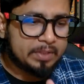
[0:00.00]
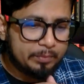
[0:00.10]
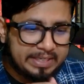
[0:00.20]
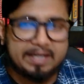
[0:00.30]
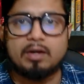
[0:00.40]

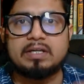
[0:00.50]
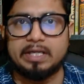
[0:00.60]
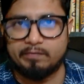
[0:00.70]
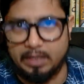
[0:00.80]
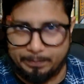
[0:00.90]
we cannot
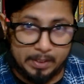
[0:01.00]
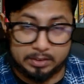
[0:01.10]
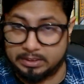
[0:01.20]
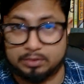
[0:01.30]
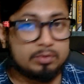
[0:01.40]
develop
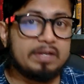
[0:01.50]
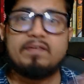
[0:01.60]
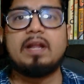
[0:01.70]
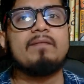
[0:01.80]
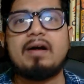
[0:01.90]
ourselves to
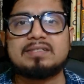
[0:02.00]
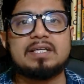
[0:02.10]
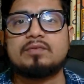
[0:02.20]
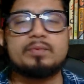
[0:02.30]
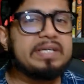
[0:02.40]
develop
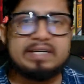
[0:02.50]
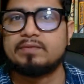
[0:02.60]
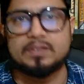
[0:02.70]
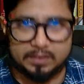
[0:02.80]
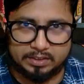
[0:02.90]
ourselves we need
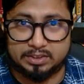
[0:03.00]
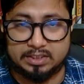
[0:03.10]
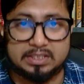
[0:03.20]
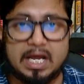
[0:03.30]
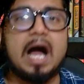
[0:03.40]

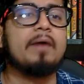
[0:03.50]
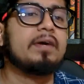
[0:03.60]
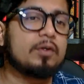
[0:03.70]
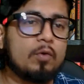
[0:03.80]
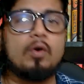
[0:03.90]
researchers
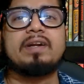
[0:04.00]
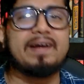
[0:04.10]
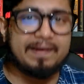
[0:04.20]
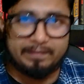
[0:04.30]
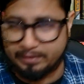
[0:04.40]
our whole
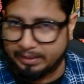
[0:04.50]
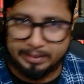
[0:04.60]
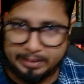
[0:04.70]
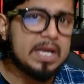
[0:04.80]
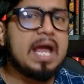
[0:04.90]
country